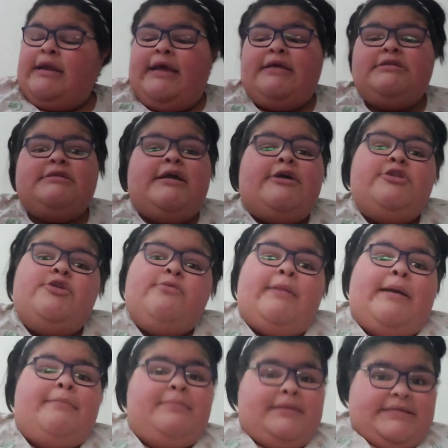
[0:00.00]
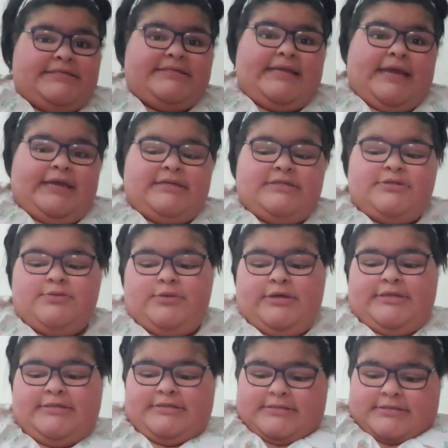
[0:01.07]
Next, I'll do my Blistex
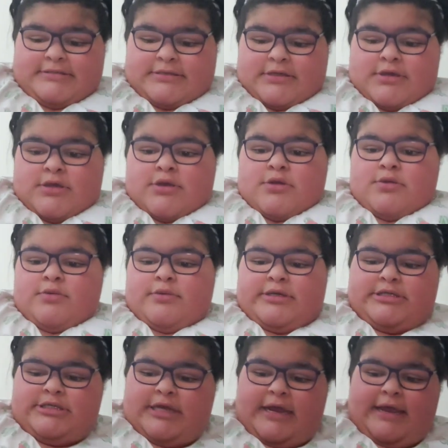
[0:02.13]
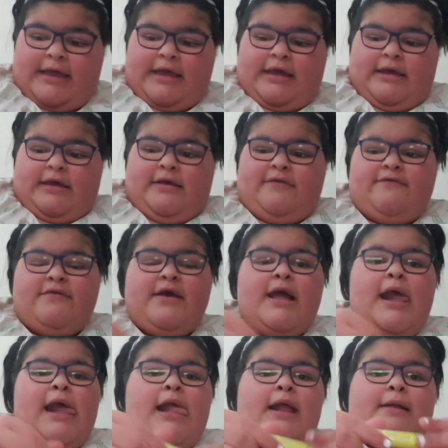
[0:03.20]
ones, which I have
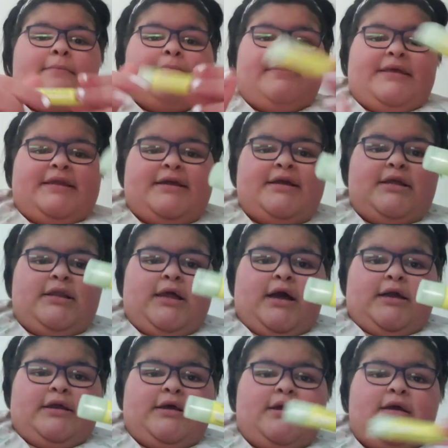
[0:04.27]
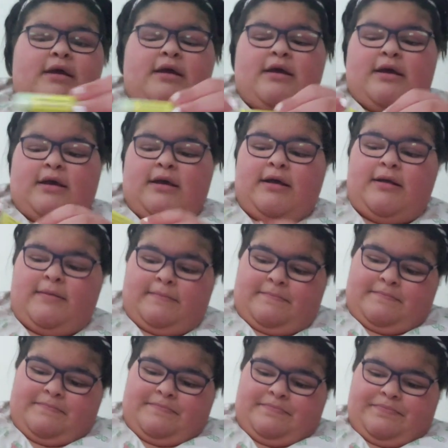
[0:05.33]
pina colada,
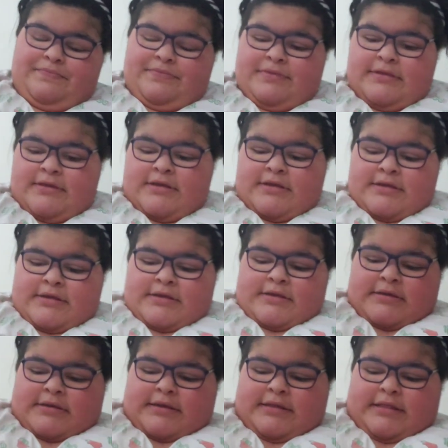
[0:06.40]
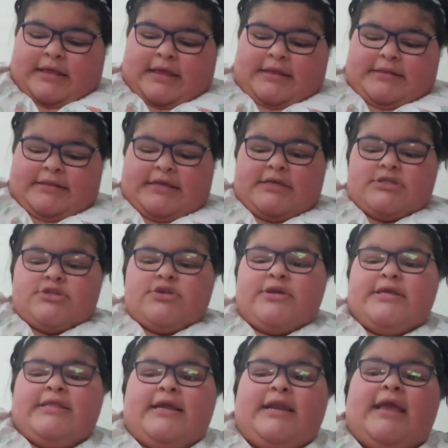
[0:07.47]
um, and then these
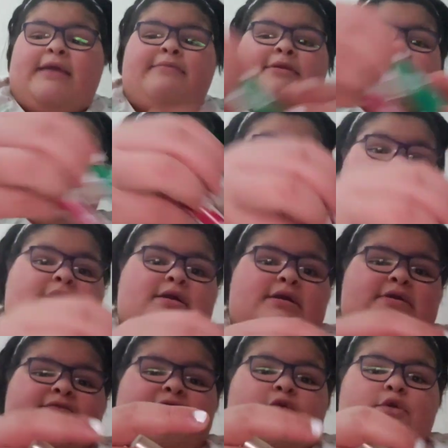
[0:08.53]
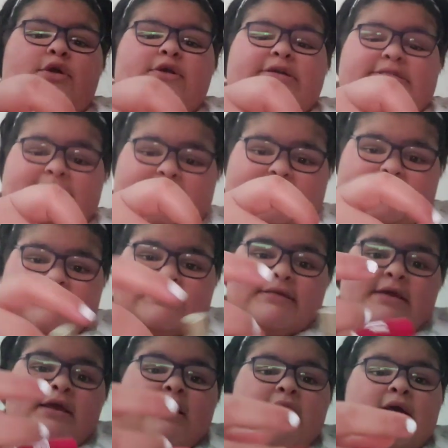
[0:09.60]
three that came in a pack for Christmas,
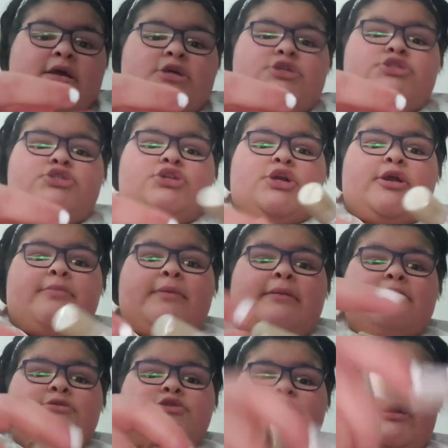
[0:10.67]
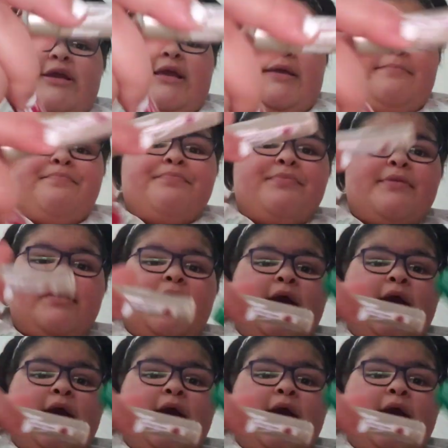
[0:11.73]
Sugar Plum Dream,